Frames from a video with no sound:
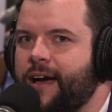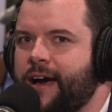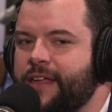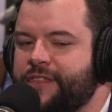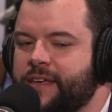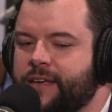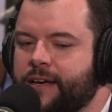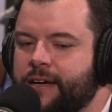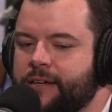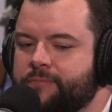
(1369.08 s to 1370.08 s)
I think,
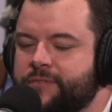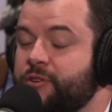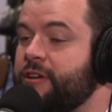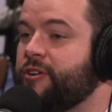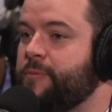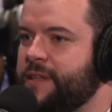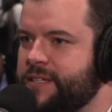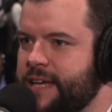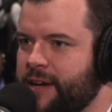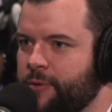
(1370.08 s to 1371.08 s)
so here could be
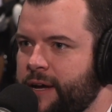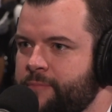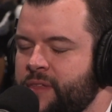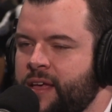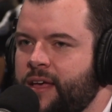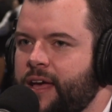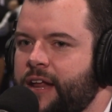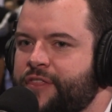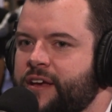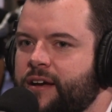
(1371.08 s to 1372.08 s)
the takeaway. And
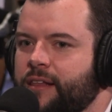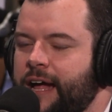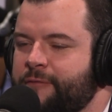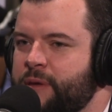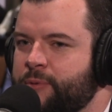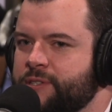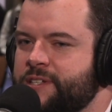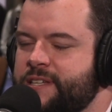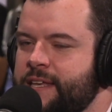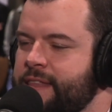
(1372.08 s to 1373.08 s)
I think a lot of people
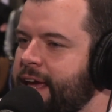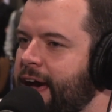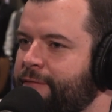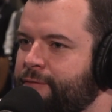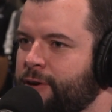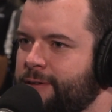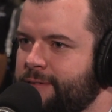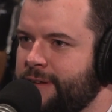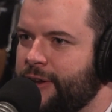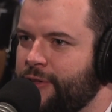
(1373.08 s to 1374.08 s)
see the effort,
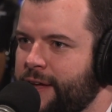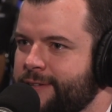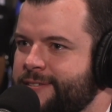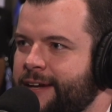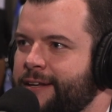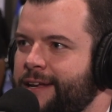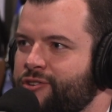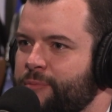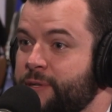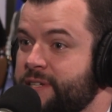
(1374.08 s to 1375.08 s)
that Second
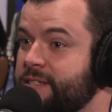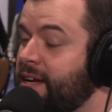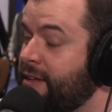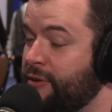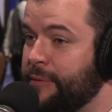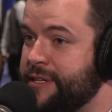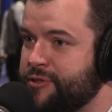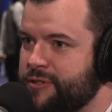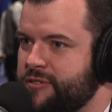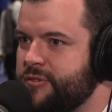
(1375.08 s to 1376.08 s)
Nature puts in today and the
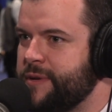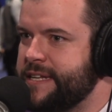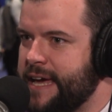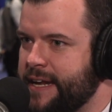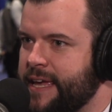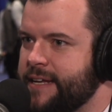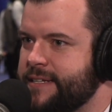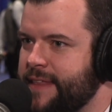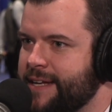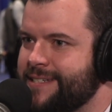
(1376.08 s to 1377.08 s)
resources we
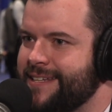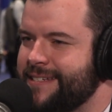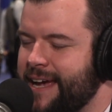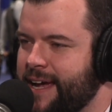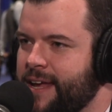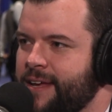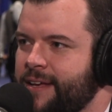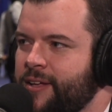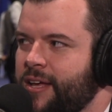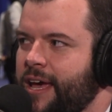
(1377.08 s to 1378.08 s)
dedicate to that today
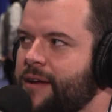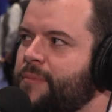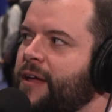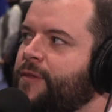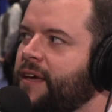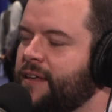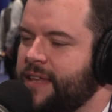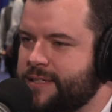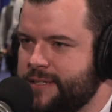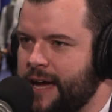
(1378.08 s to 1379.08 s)
and might think
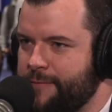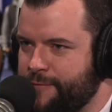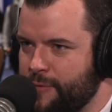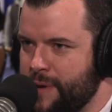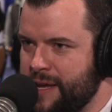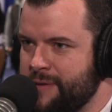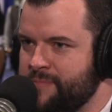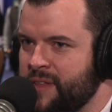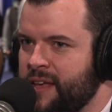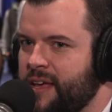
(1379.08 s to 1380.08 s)
that's not for me.
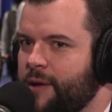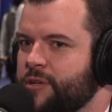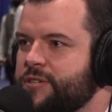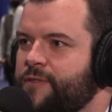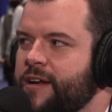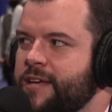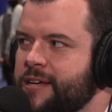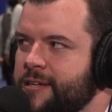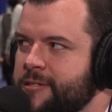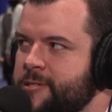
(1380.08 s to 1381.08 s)
Mm-hmm. And what's funny
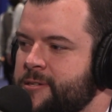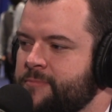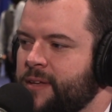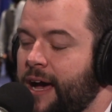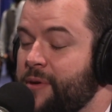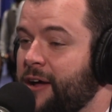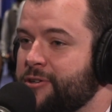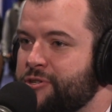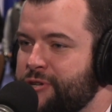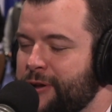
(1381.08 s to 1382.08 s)
is, I'll
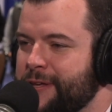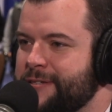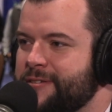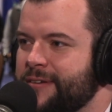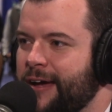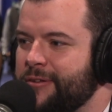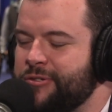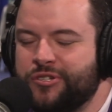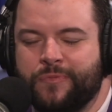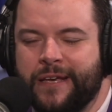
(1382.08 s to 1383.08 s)
just share this,
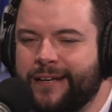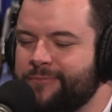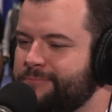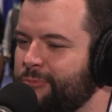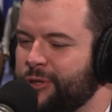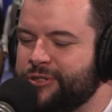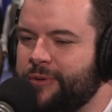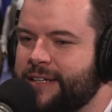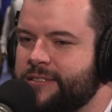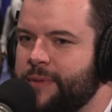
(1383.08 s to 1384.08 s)
just being real
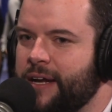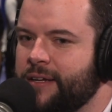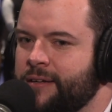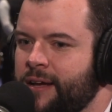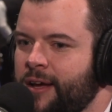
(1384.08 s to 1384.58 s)
direct about it.